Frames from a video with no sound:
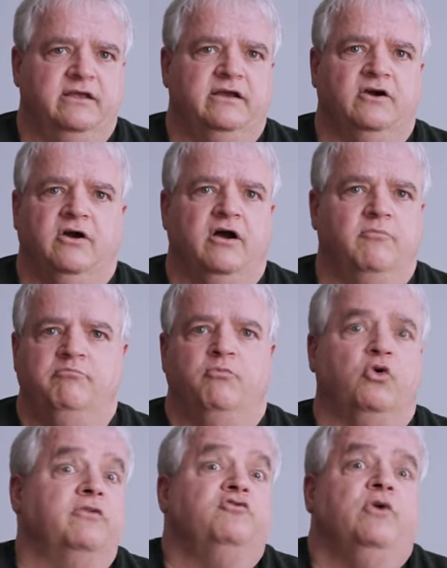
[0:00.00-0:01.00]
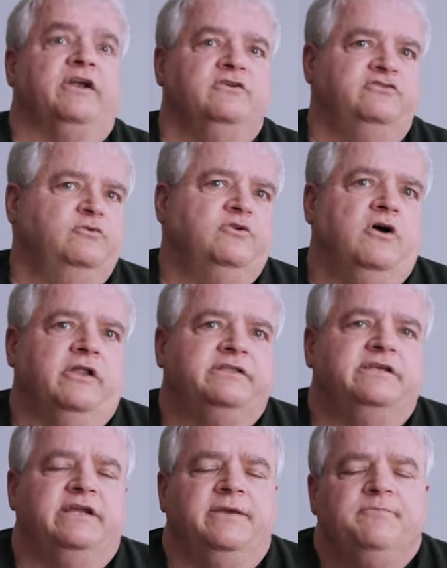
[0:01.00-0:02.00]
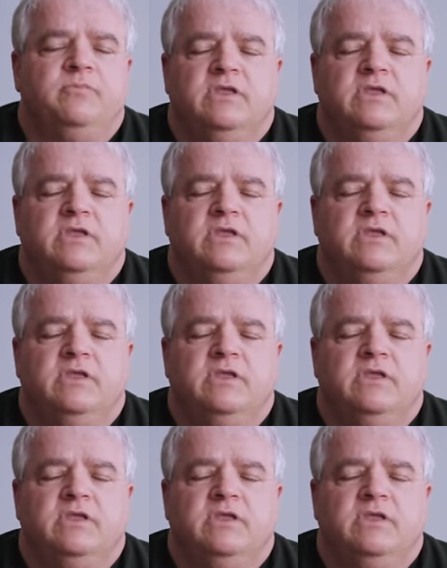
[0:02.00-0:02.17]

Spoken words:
or board of directors, you'd call it today,